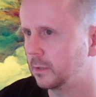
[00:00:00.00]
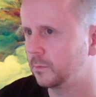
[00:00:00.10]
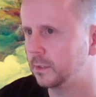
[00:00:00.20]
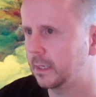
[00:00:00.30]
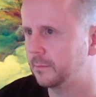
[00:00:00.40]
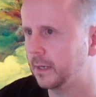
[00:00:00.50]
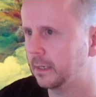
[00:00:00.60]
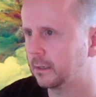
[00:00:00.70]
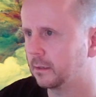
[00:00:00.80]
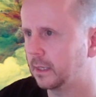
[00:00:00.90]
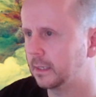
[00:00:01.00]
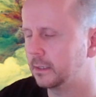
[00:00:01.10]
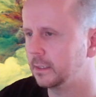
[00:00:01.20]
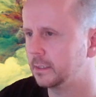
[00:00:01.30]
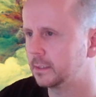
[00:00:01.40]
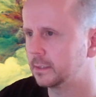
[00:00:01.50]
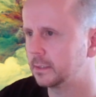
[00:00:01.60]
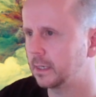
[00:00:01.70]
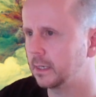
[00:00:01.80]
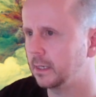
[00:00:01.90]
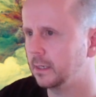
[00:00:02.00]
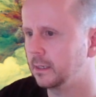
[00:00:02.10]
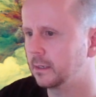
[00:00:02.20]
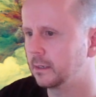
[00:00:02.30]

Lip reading: with that man, gluttony say.